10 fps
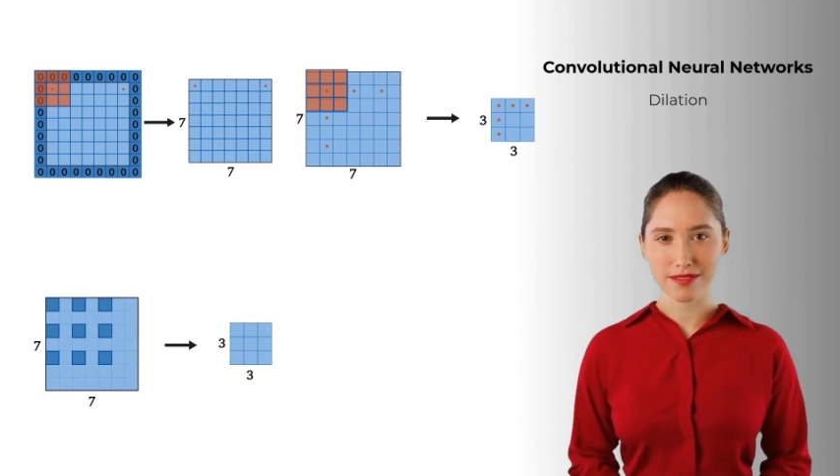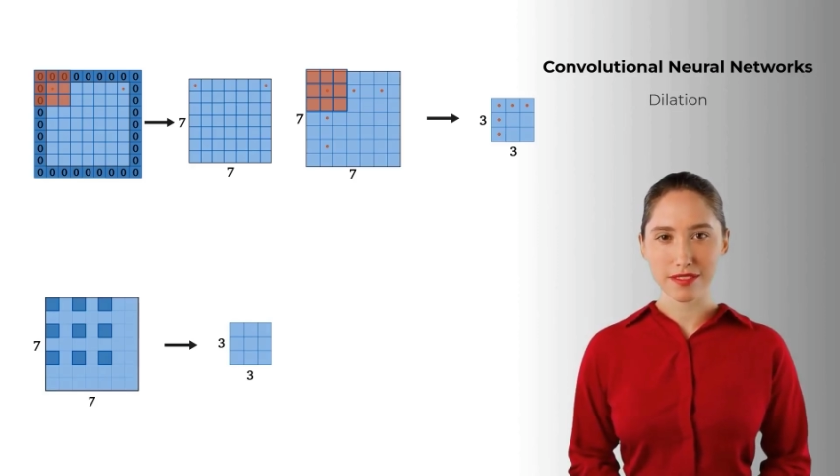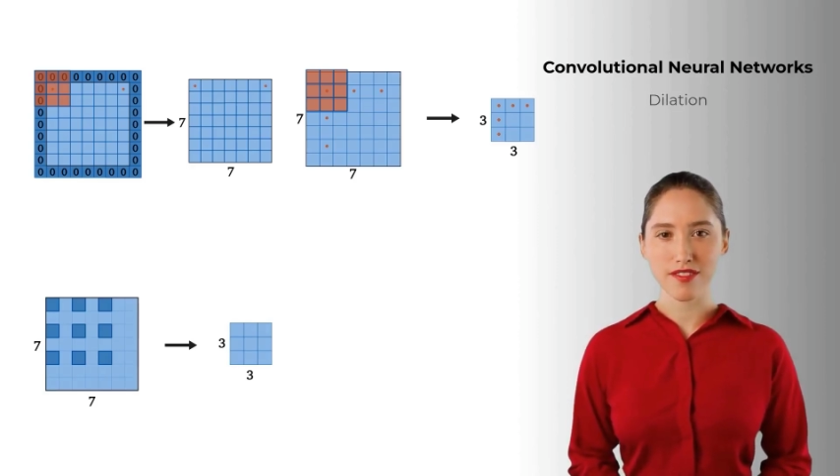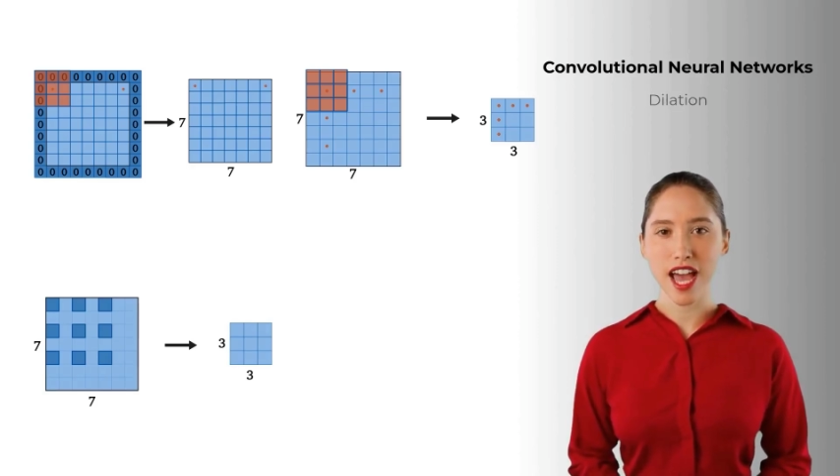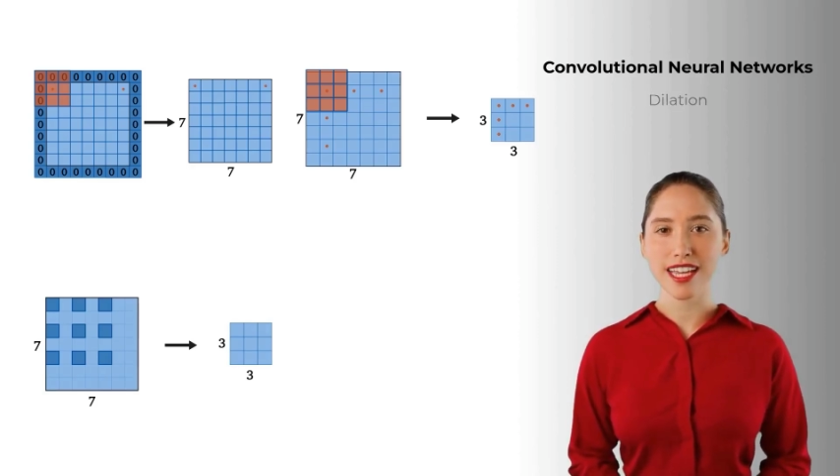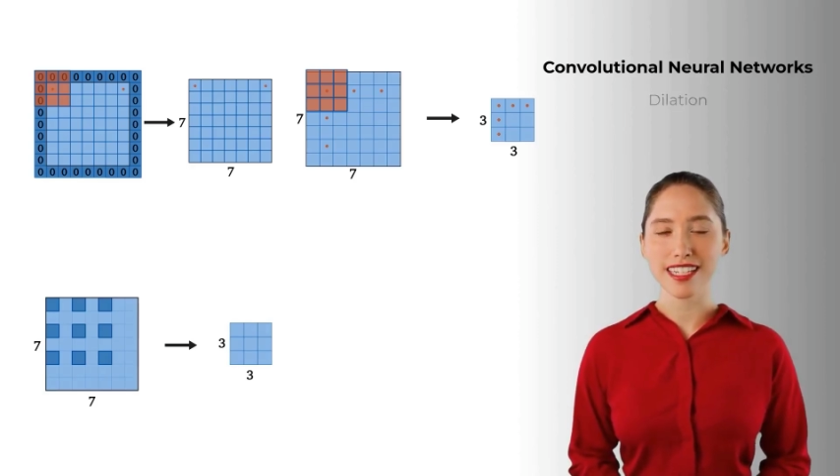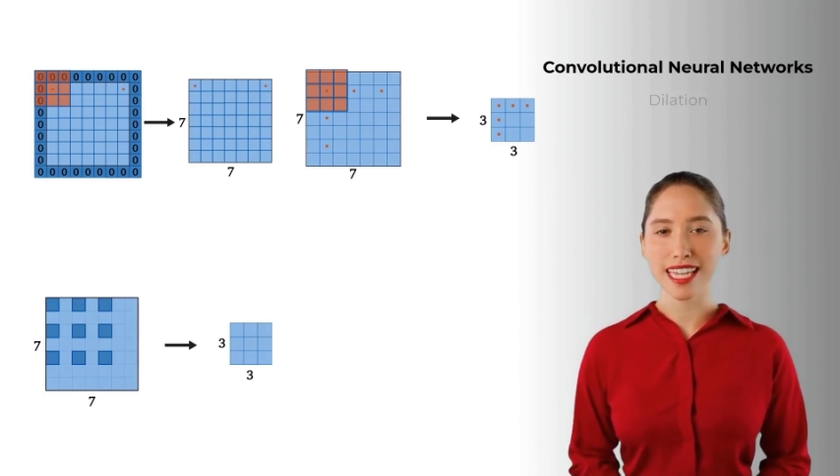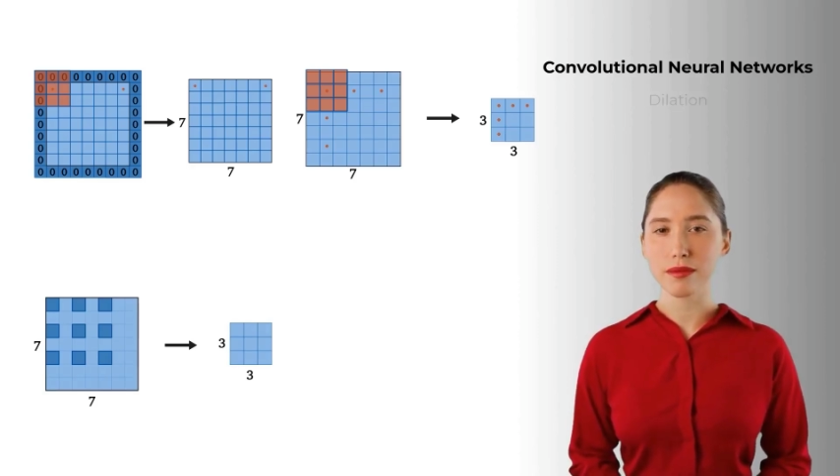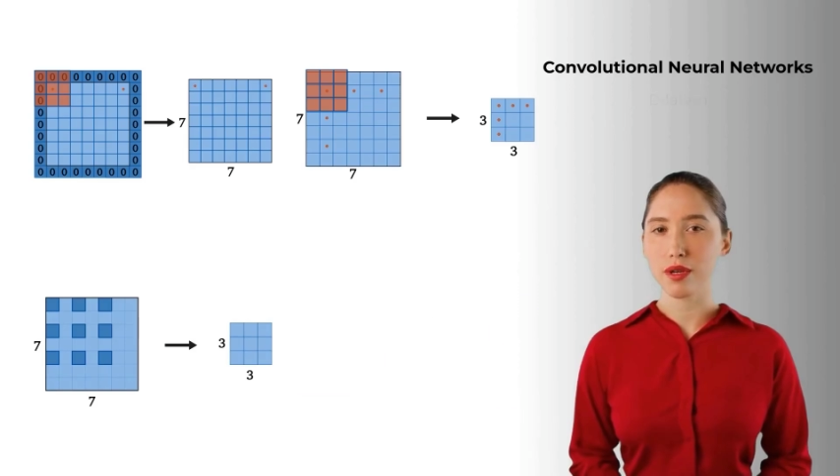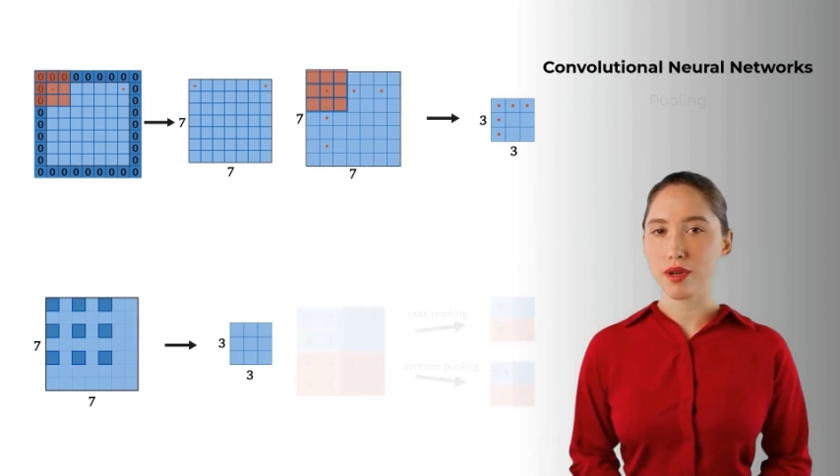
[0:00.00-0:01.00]

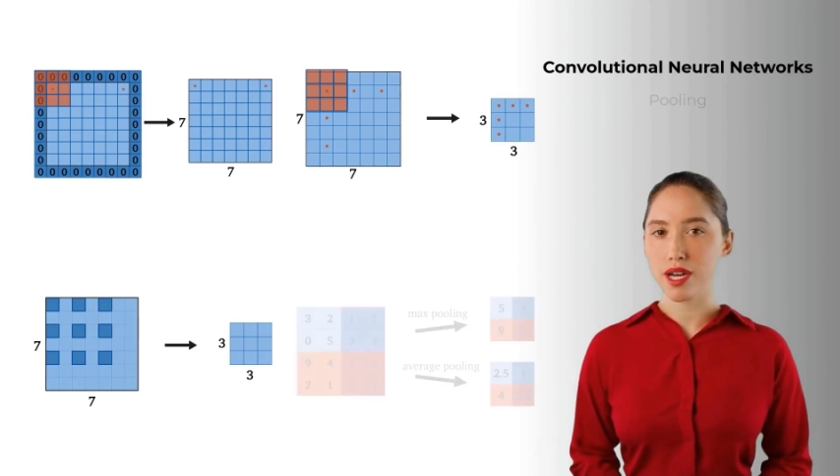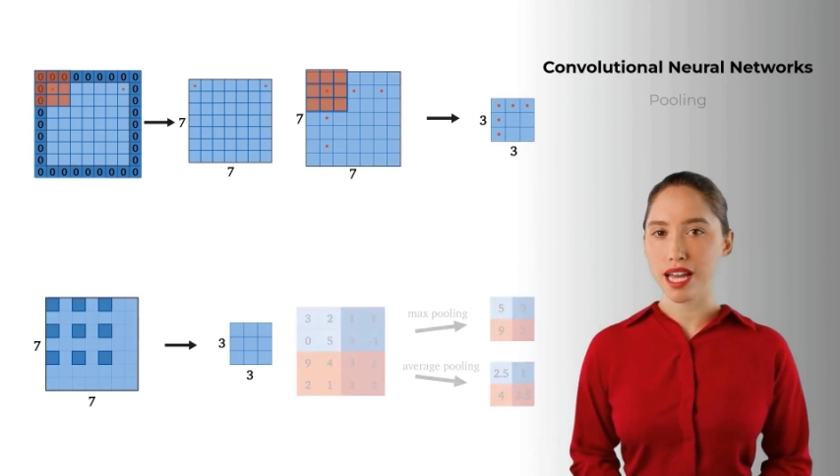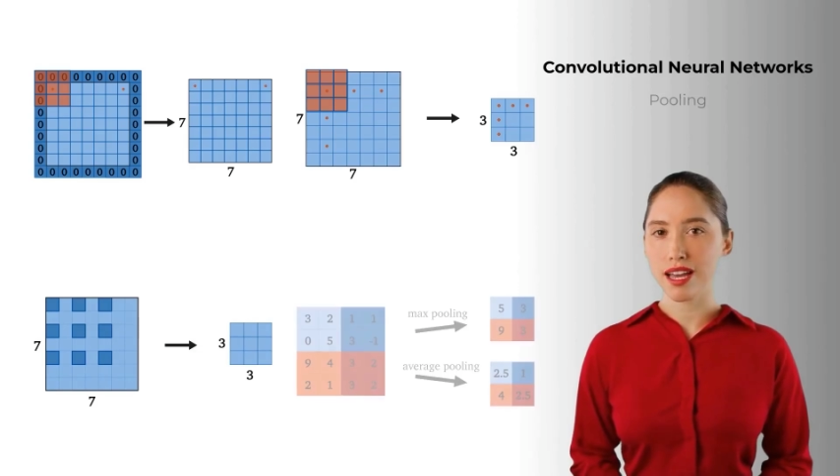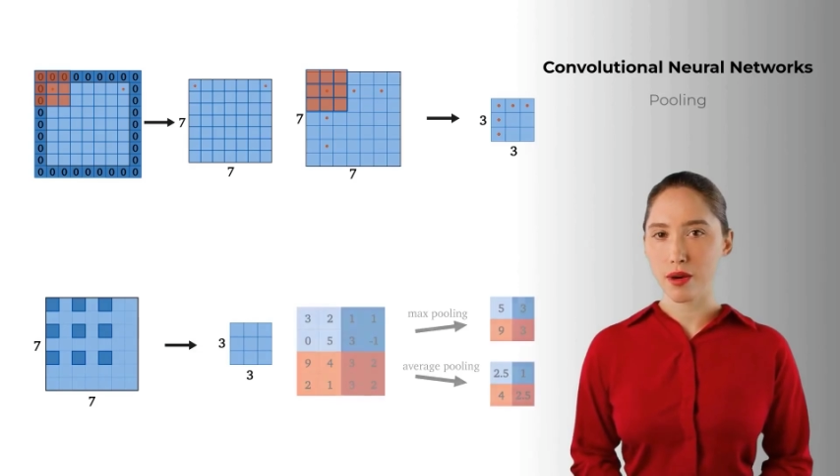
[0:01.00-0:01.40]
Finally, pooling,